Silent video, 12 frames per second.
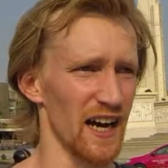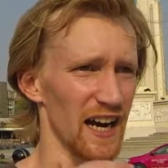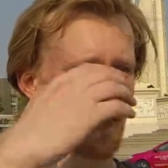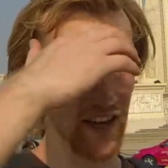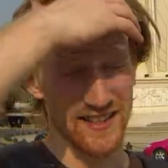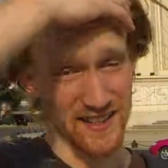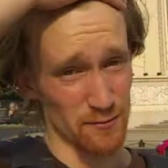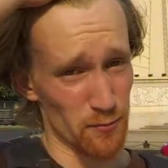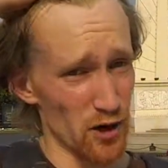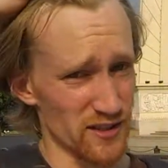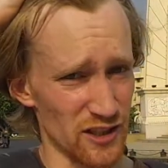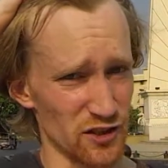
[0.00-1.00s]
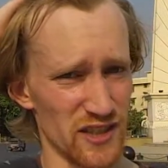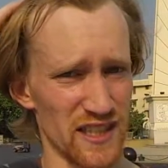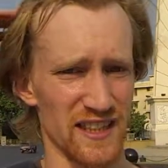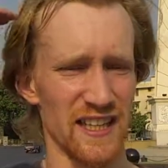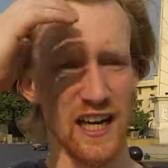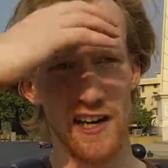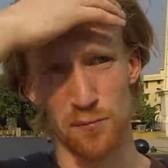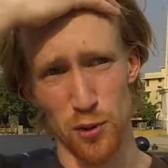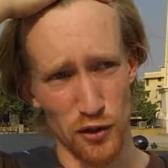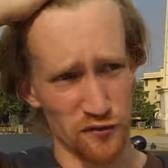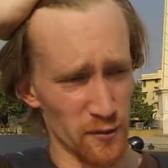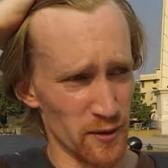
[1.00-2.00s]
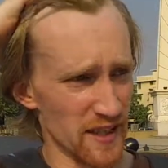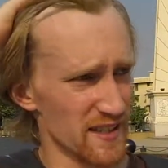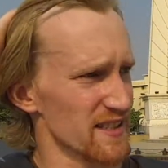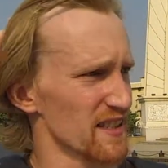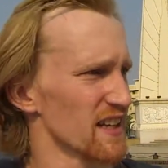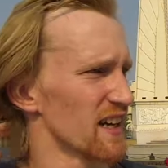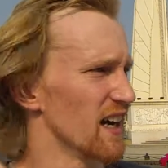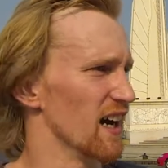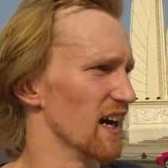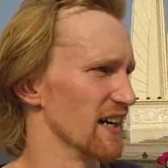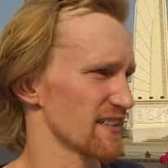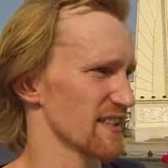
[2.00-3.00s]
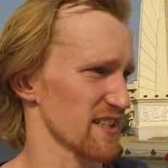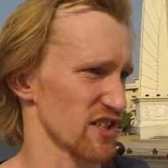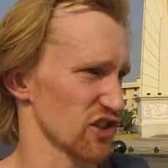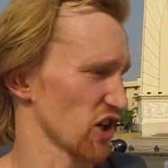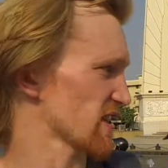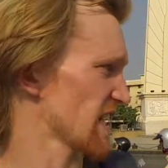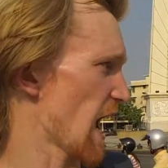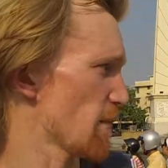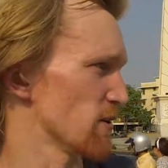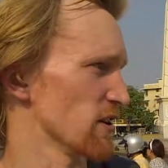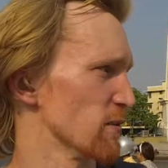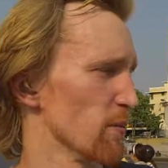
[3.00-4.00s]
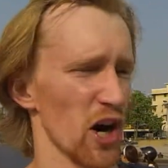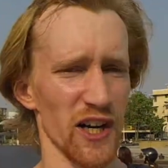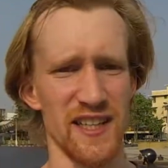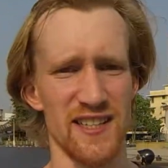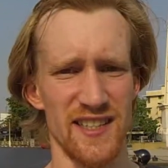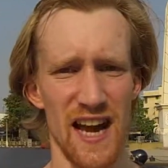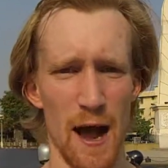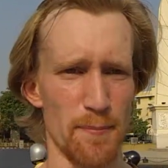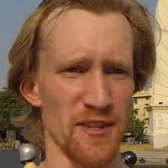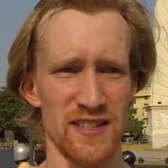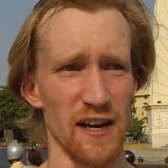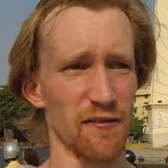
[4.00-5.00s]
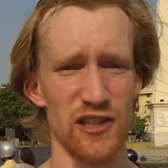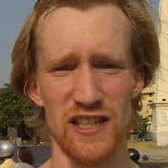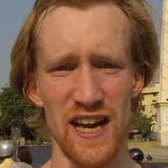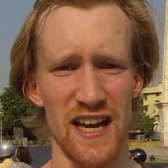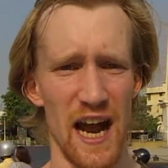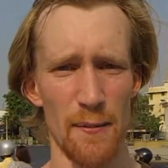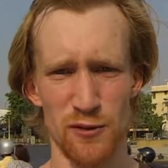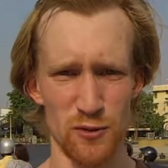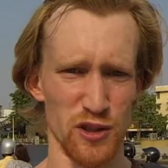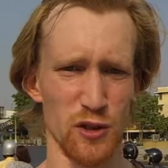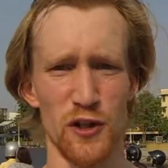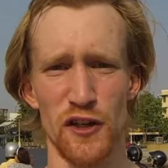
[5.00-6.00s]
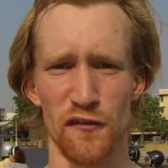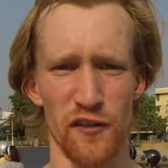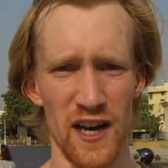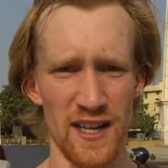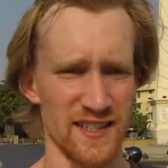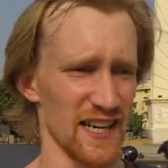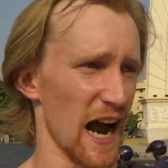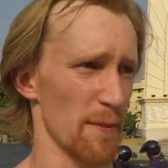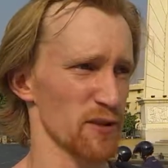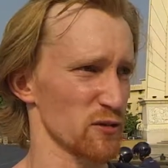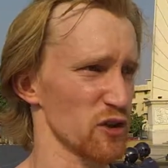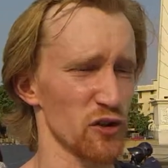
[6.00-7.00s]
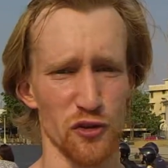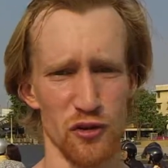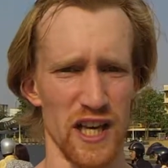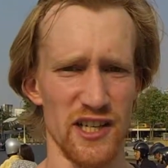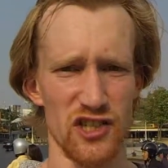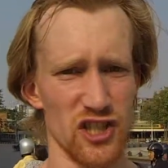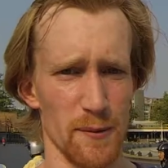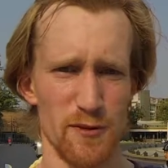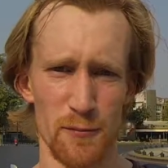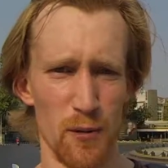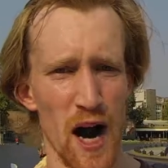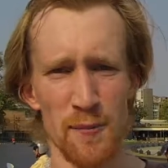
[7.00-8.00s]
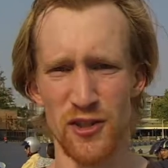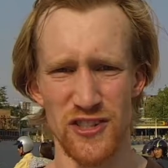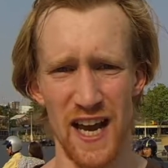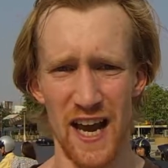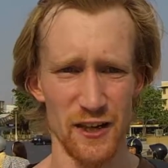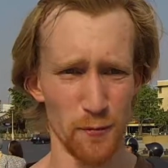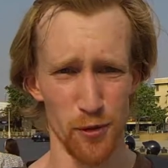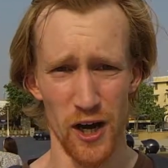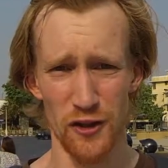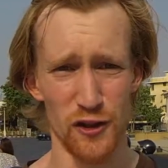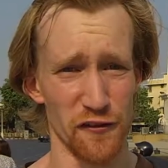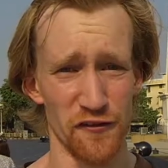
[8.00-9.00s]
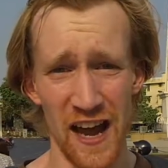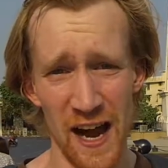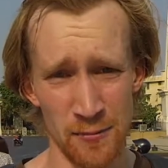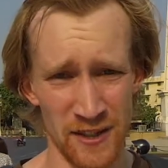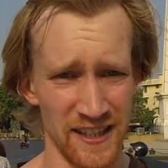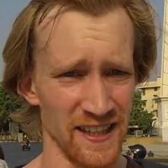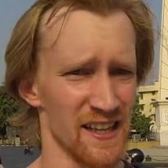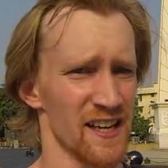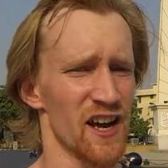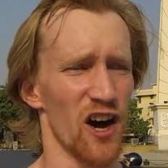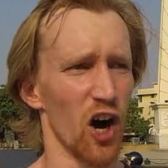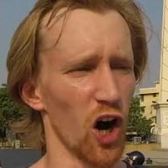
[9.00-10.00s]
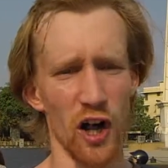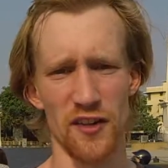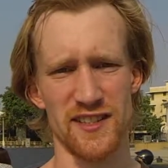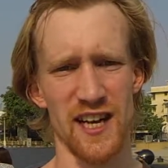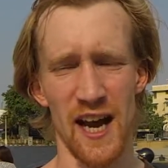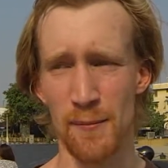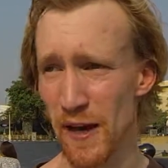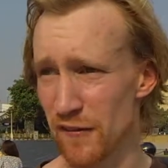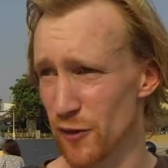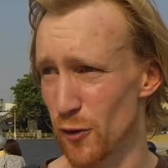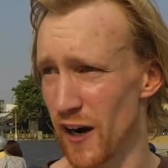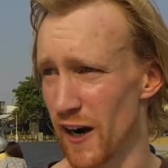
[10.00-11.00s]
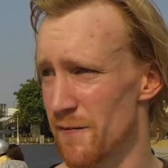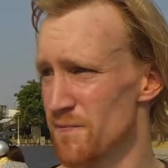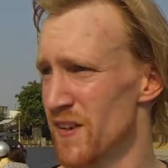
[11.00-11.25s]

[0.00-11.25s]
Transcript: That's the most interesting thing I've pulled from this. It doesn't just happen in the markets, it happens every day. It happens with you and your friends, it happens with you and your relationships, your mom, your dad, your brother, your family, all the time, everywhere.